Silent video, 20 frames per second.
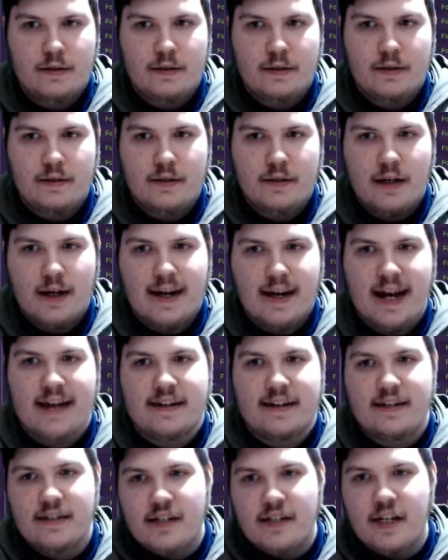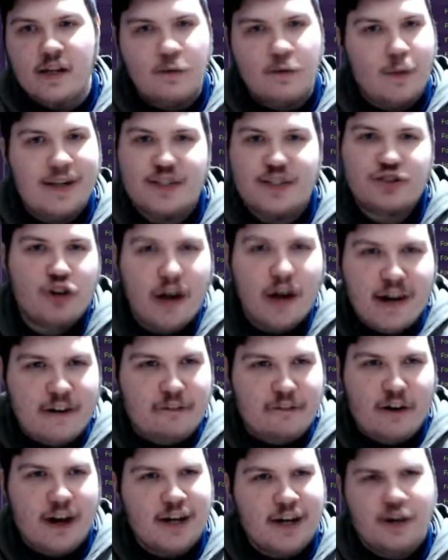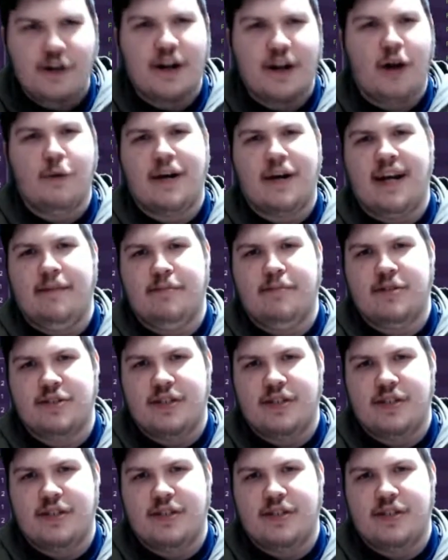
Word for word: Again, we struggle to find good goalkeepers